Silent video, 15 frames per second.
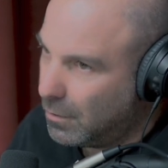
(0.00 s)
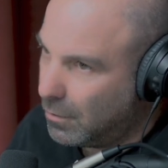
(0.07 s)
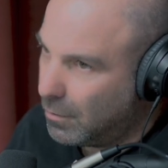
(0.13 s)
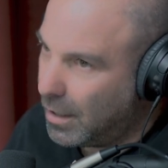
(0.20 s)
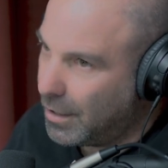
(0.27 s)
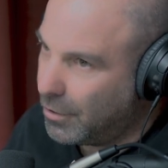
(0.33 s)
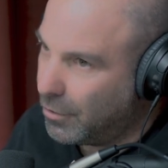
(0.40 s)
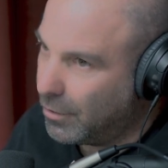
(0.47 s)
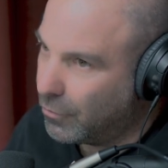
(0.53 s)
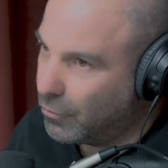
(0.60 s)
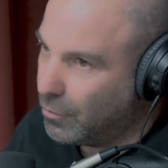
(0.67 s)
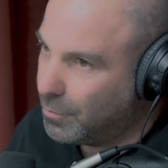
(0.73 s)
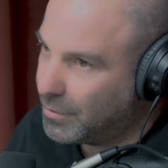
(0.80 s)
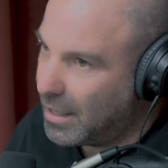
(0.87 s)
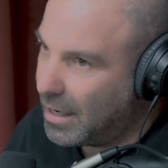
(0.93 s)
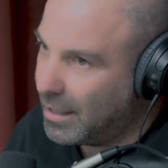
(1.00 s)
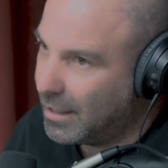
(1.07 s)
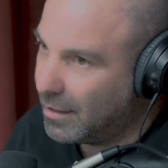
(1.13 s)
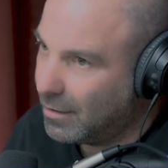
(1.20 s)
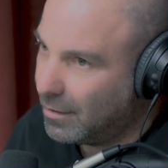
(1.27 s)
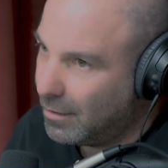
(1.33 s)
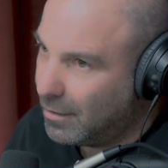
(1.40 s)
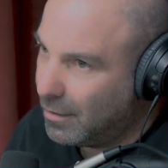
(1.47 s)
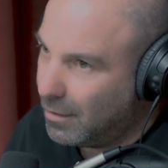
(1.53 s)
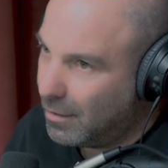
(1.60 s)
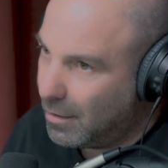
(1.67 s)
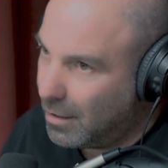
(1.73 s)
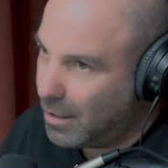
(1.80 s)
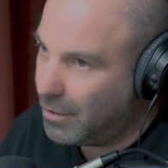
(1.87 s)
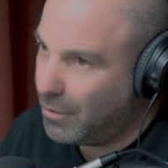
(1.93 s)
right? You're in a group setting,
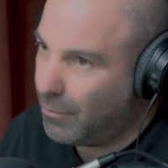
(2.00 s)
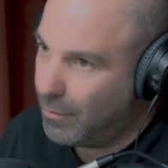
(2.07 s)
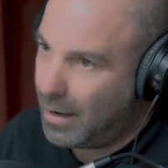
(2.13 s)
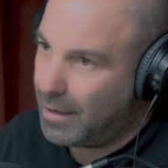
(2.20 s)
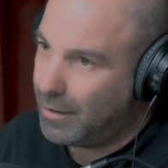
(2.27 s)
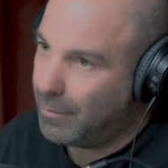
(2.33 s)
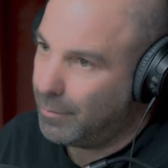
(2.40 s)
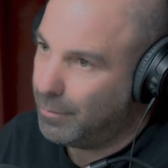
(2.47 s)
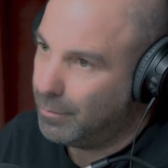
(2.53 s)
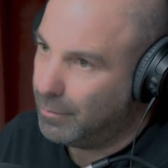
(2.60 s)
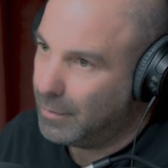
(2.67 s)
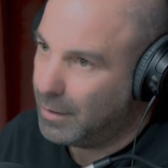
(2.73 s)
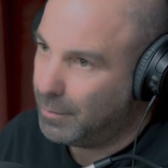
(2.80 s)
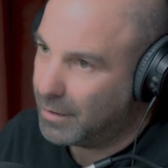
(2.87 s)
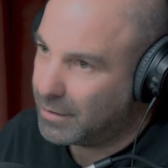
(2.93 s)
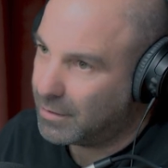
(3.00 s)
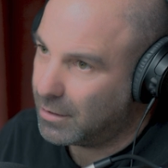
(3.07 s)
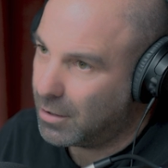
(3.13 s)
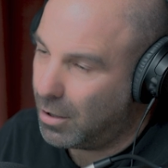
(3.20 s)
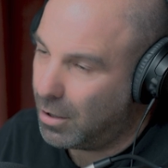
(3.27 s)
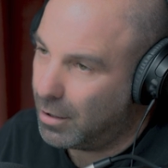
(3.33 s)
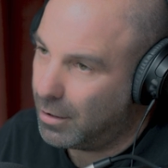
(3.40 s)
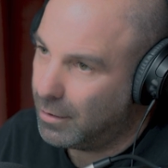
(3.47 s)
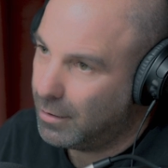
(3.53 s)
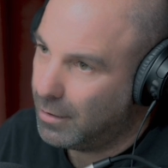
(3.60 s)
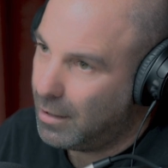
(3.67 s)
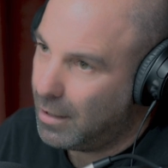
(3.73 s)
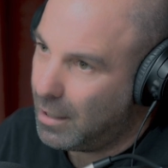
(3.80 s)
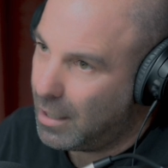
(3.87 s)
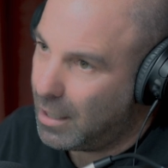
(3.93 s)
and you mix the card,
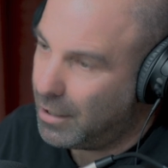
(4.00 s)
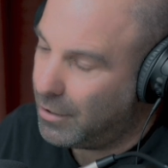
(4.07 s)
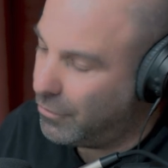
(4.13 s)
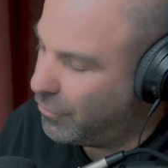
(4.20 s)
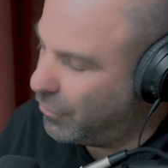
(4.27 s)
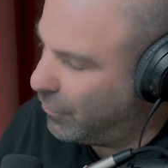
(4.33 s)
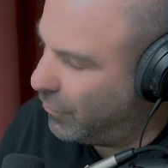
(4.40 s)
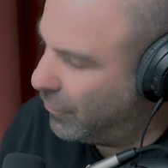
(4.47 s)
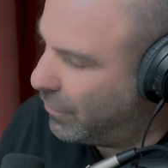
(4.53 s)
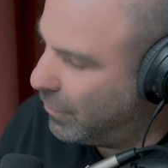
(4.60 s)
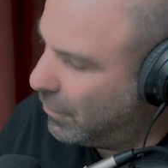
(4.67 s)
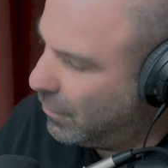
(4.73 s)
and you choose,